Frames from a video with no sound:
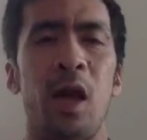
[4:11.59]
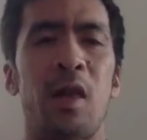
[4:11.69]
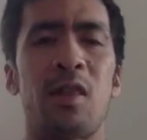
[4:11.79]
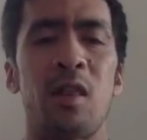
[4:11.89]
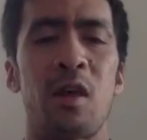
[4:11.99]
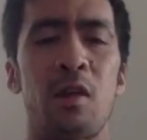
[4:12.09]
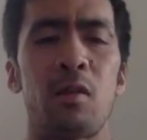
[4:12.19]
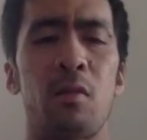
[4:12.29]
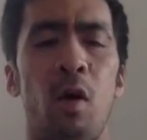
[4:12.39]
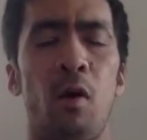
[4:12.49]
and they're
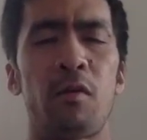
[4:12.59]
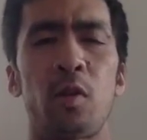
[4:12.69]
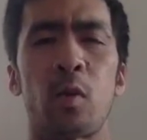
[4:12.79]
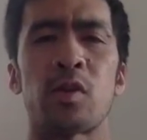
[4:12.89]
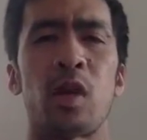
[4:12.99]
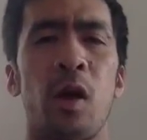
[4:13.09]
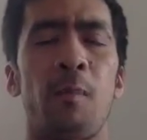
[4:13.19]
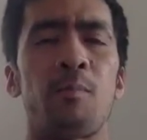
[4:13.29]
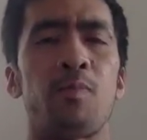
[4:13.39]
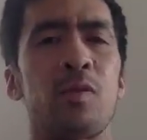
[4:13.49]
often the ones that are